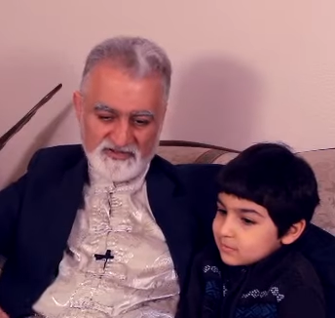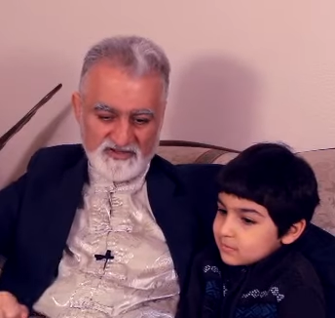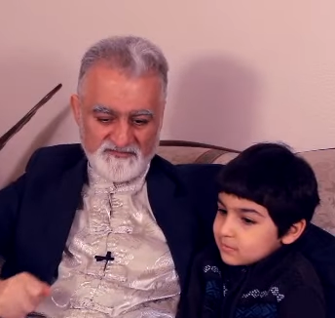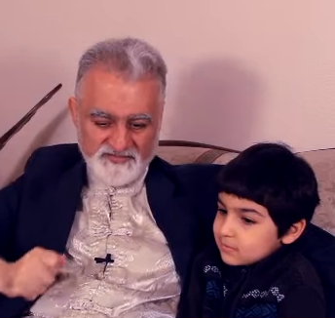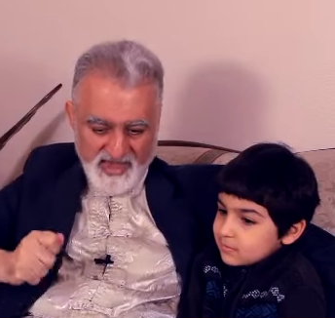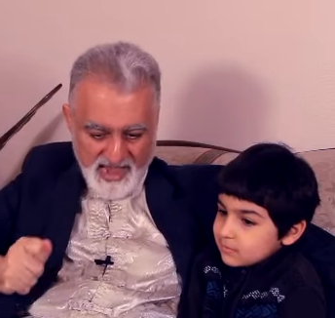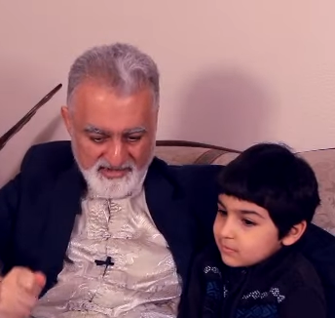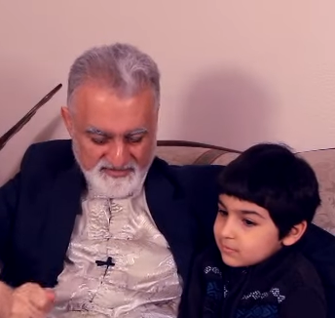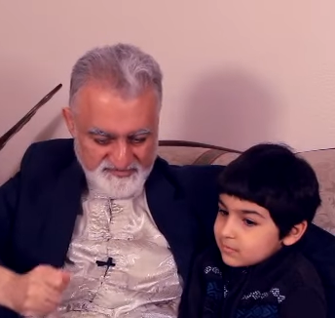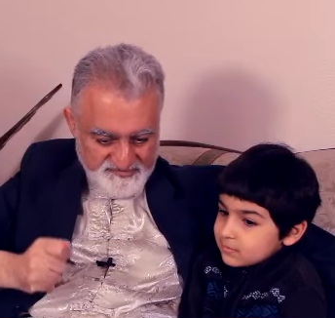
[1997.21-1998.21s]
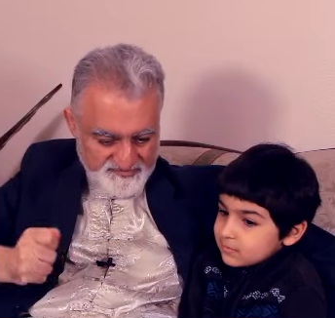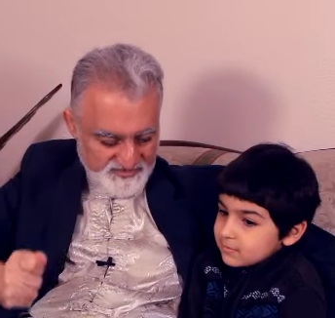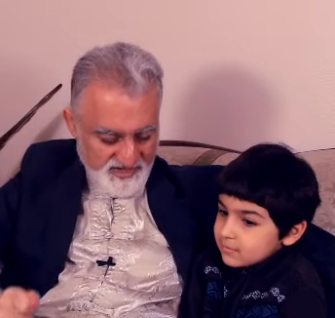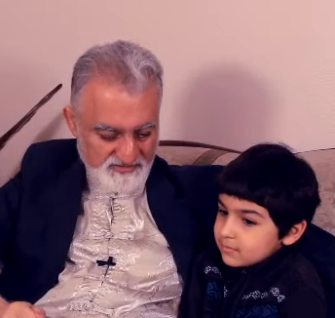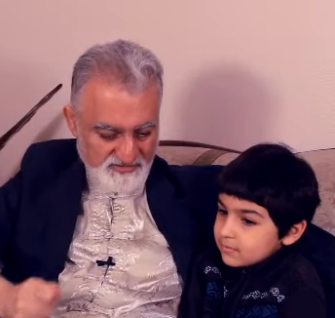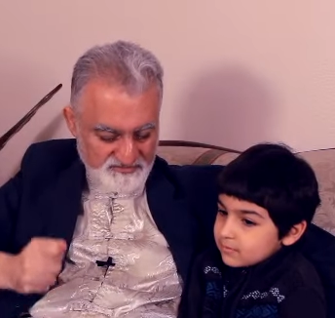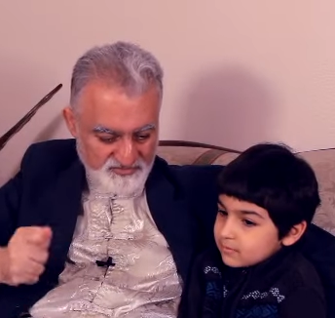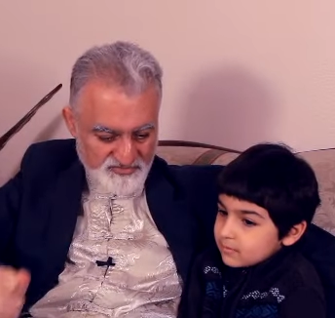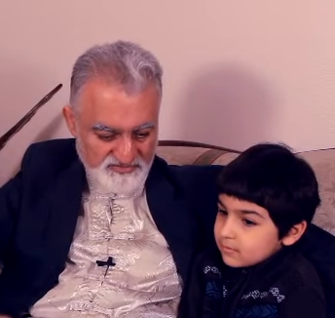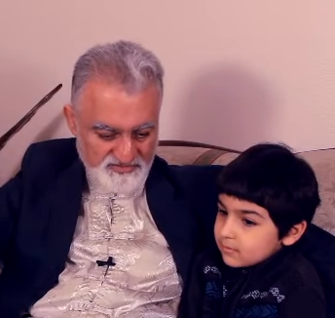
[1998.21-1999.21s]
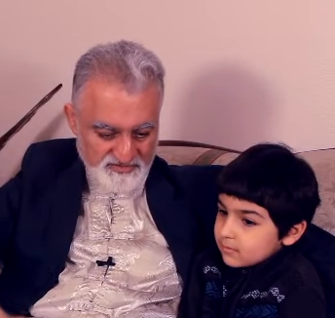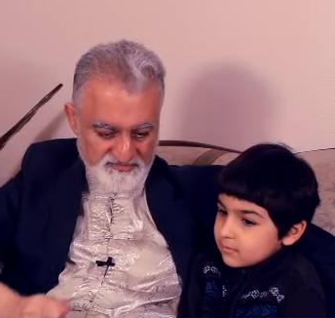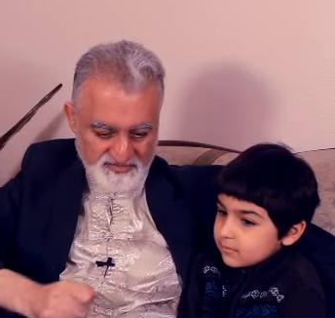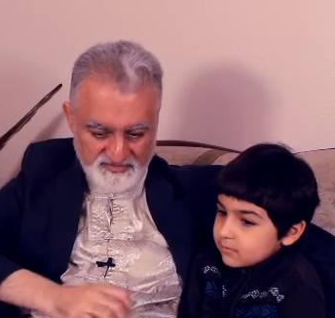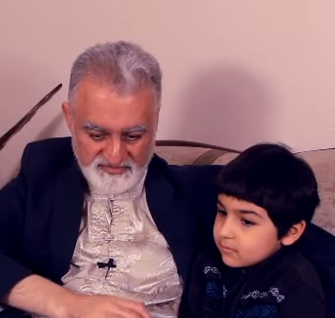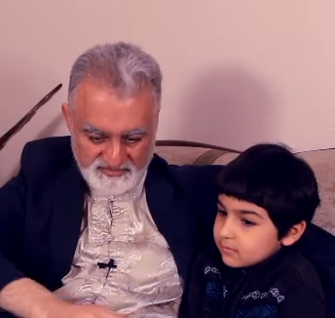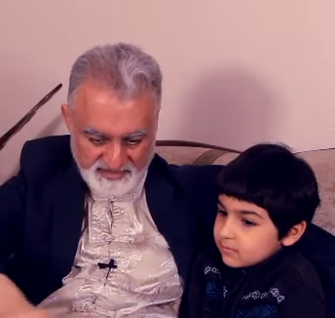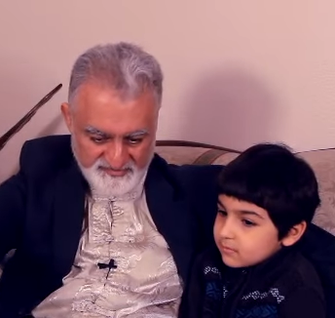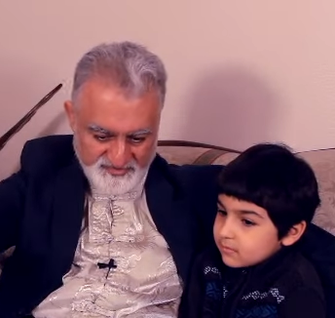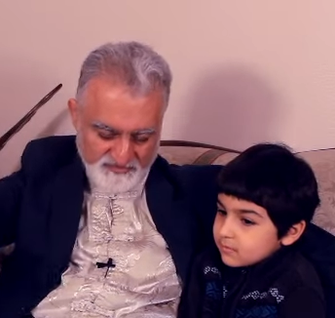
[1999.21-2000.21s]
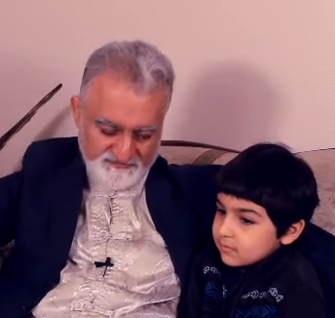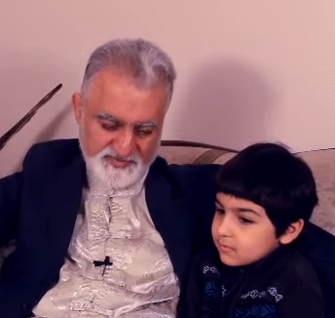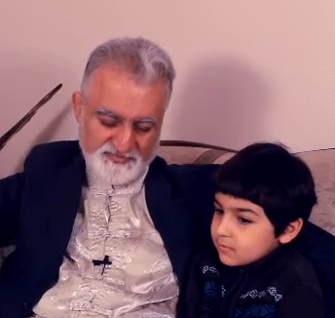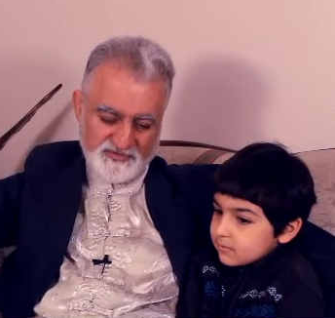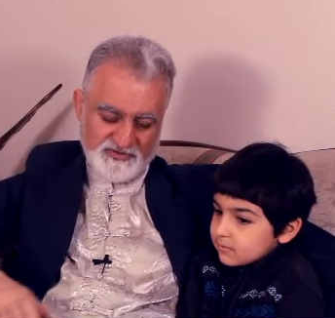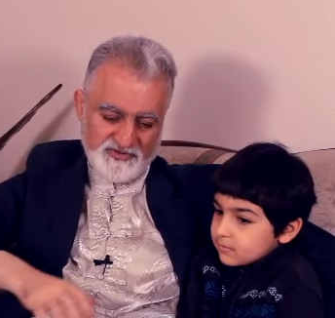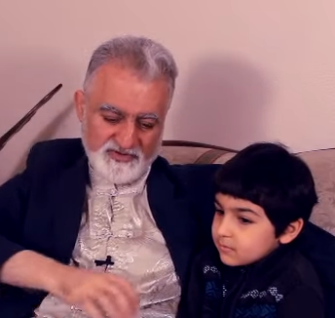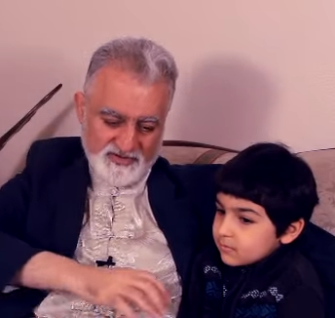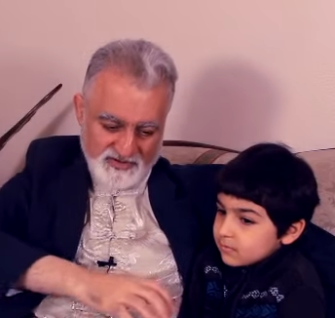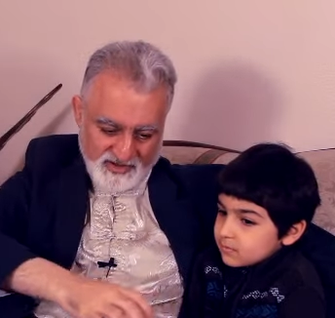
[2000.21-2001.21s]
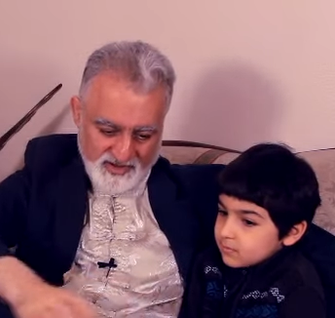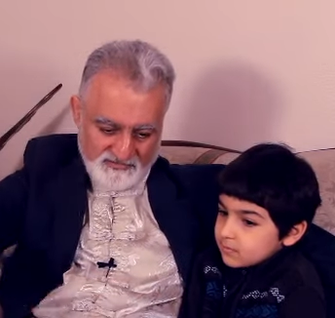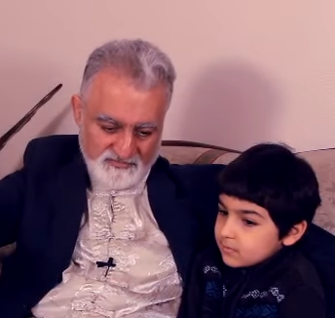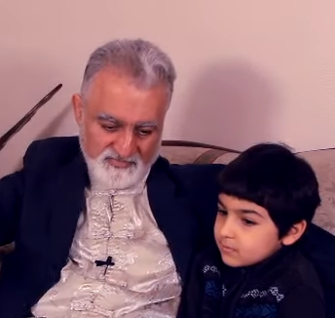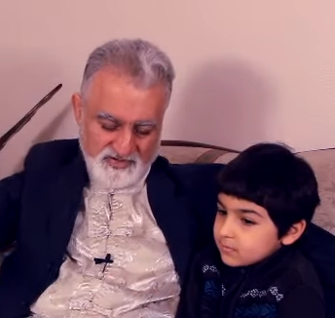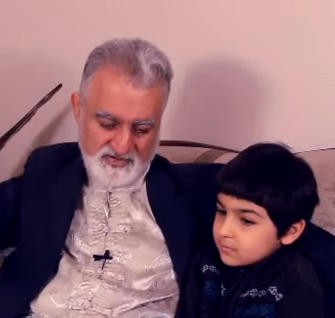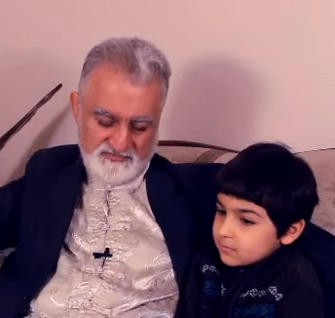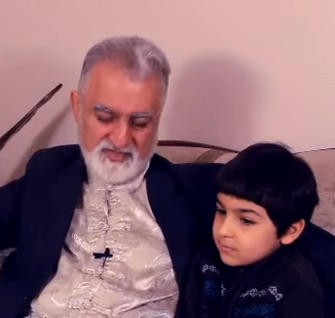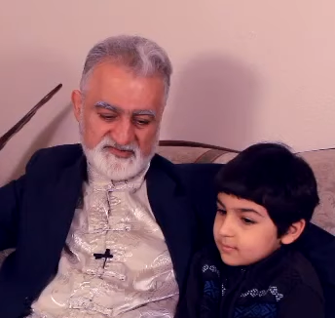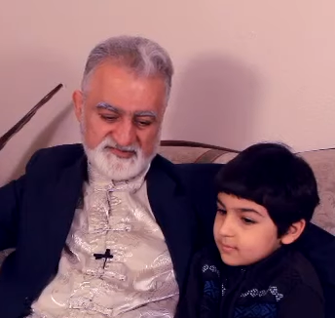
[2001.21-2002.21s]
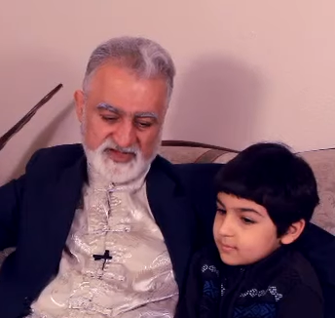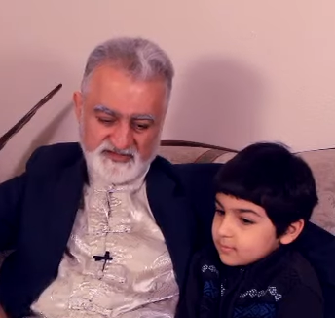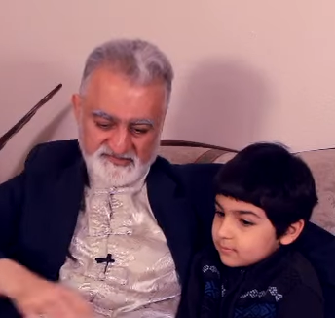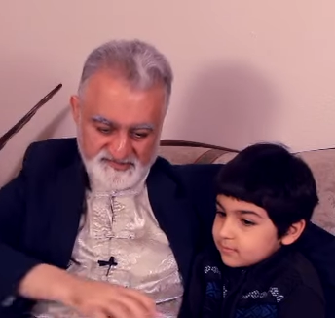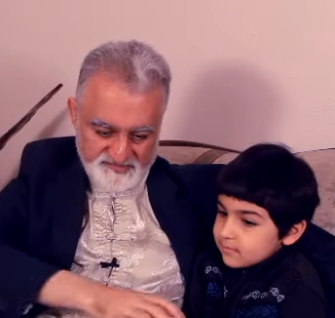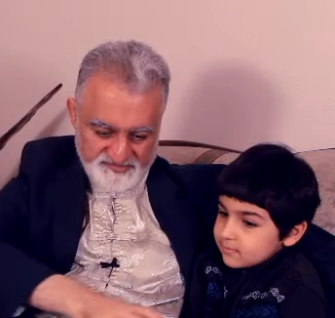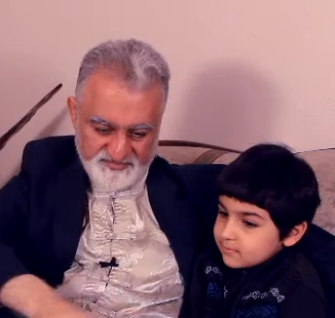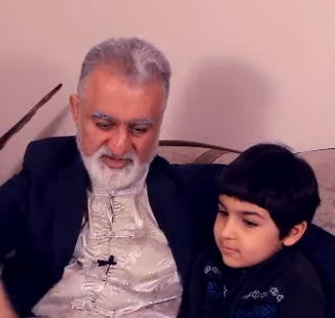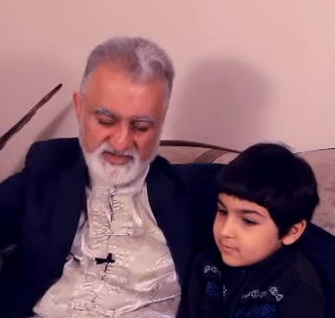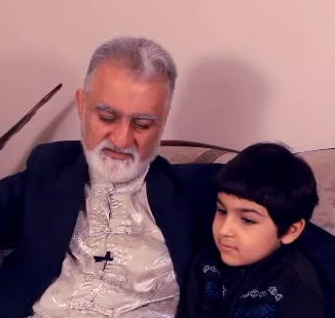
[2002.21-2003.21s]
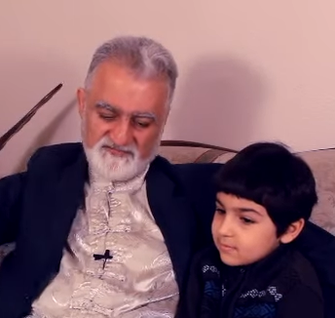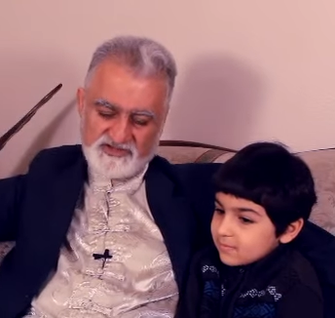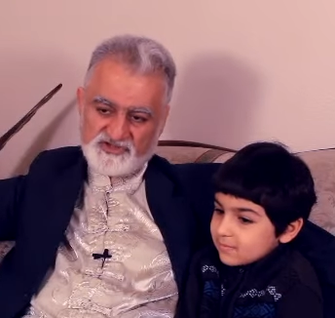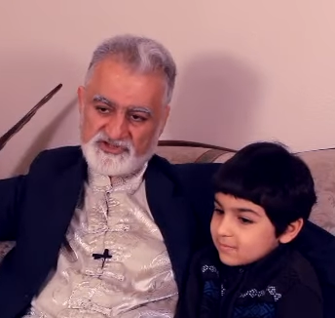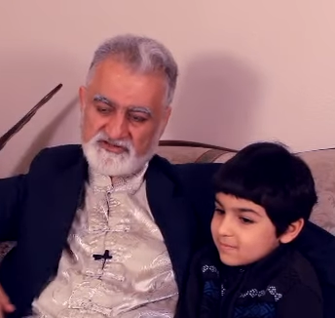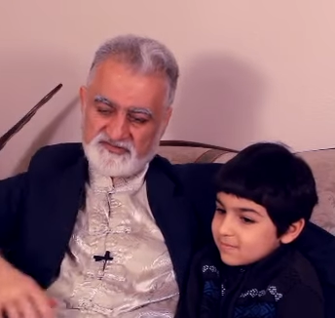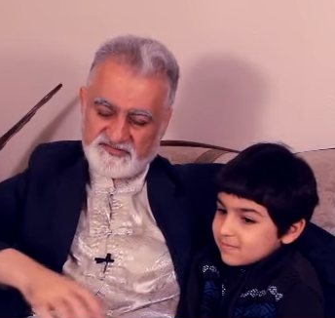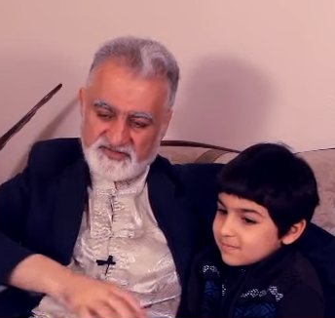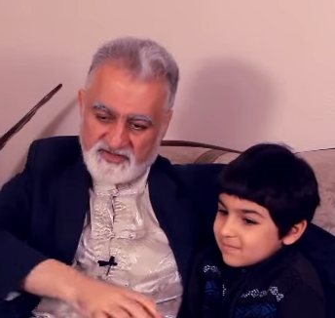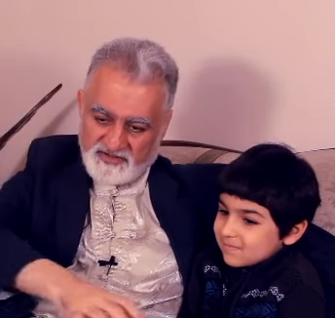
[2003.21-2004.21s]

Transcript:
Speaker 1: If he acts and does good things and takes care of people and makes sciences, make inventions,